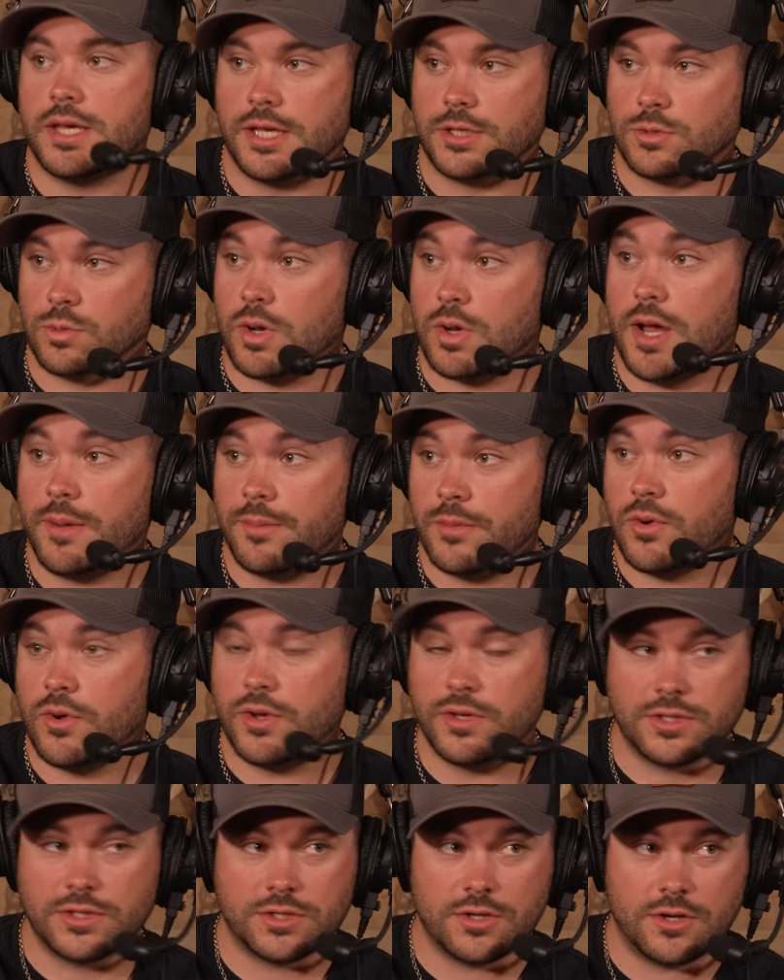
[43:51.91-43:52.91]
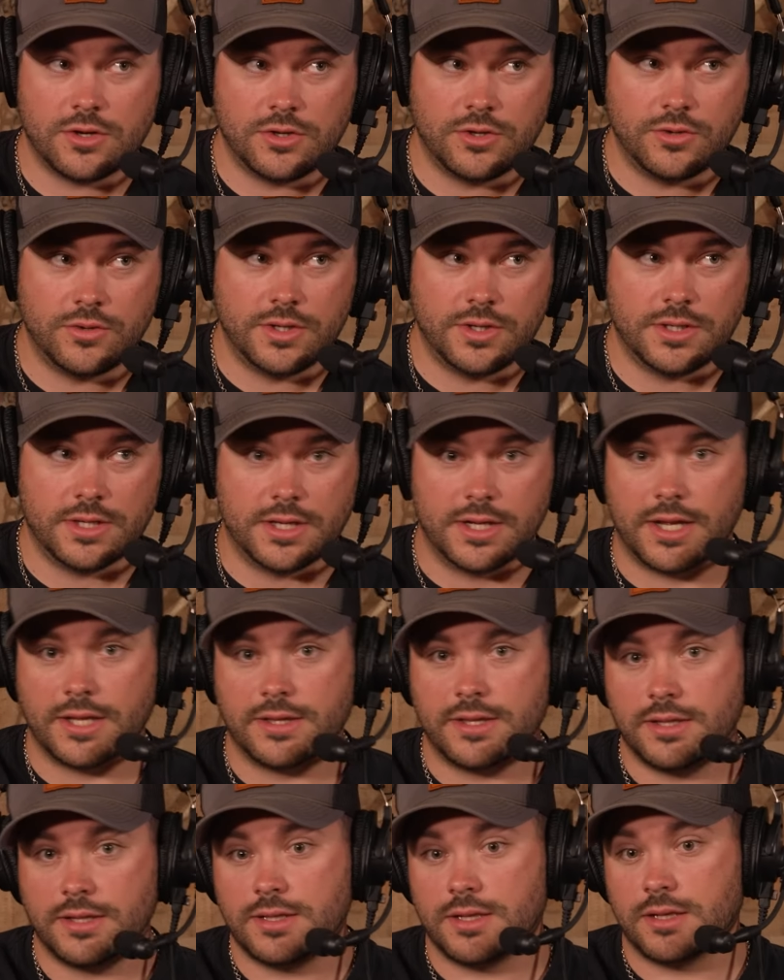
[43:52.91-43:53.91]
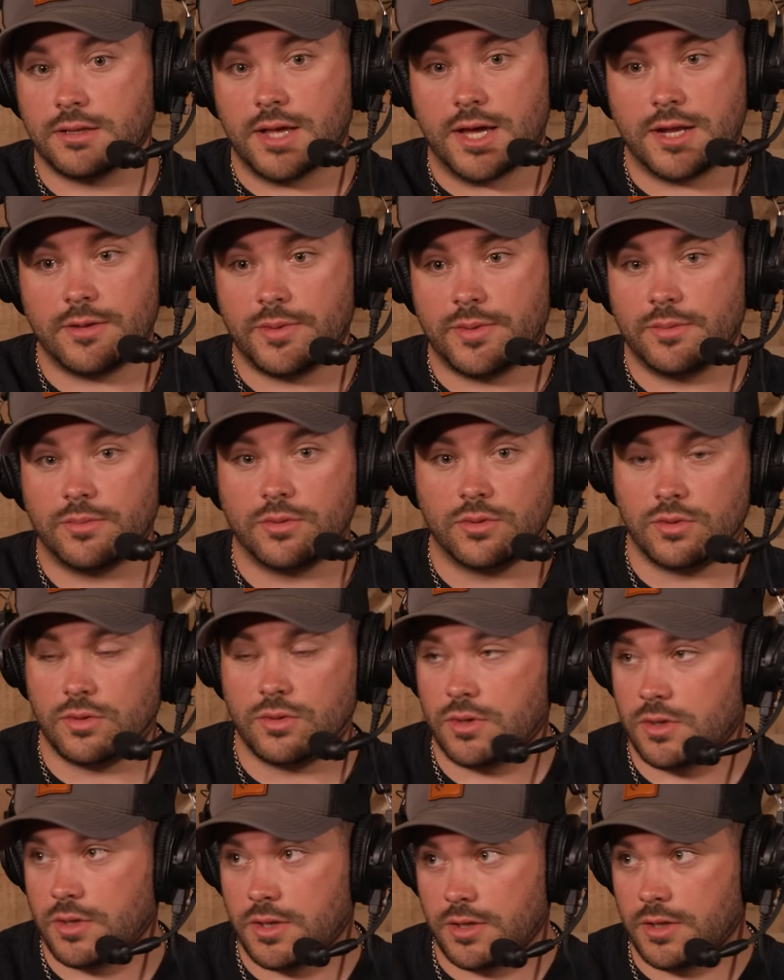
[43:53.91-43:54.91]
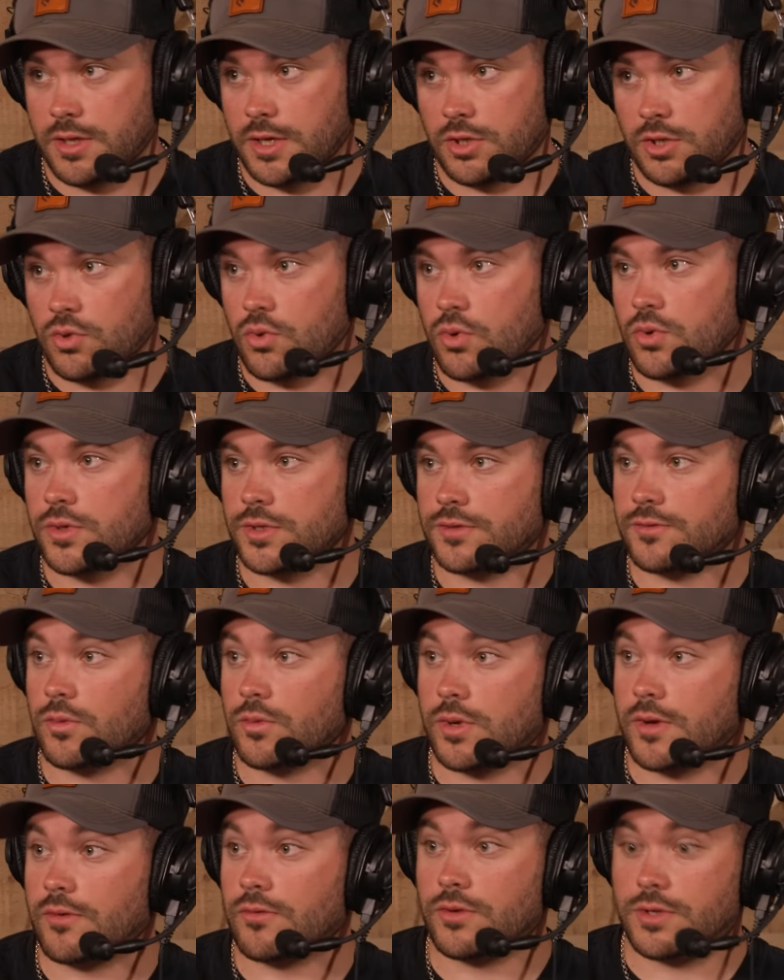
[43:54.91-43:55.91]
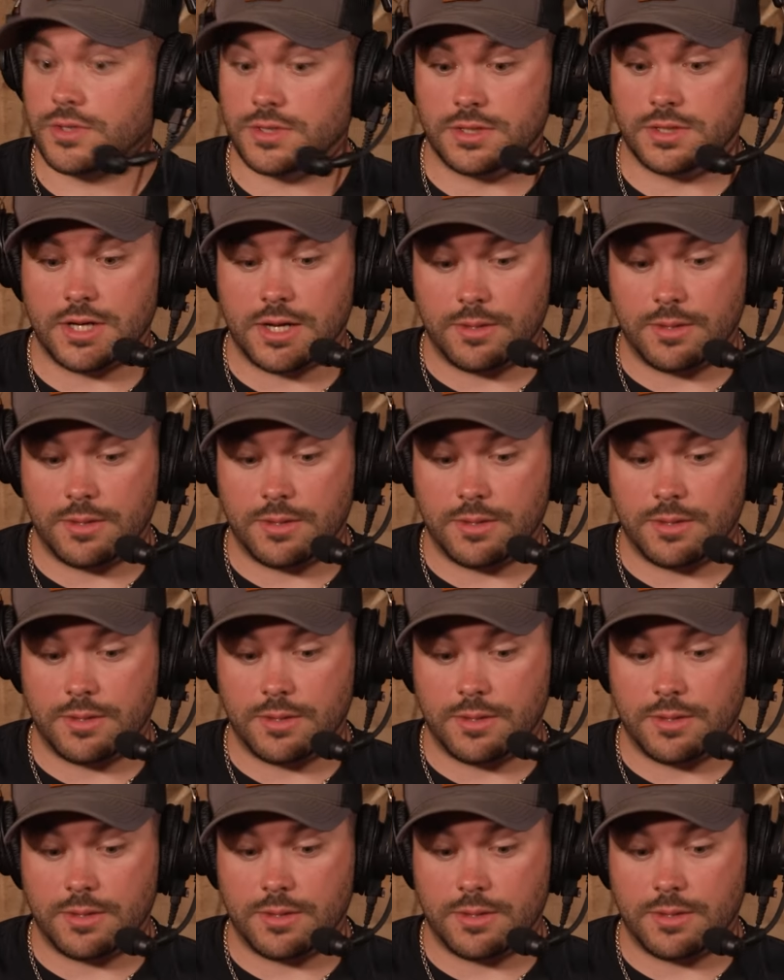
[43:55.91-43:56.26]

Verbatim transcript: is what I'm going to start doing, and I think that a lot of people ignore this for whatever reason.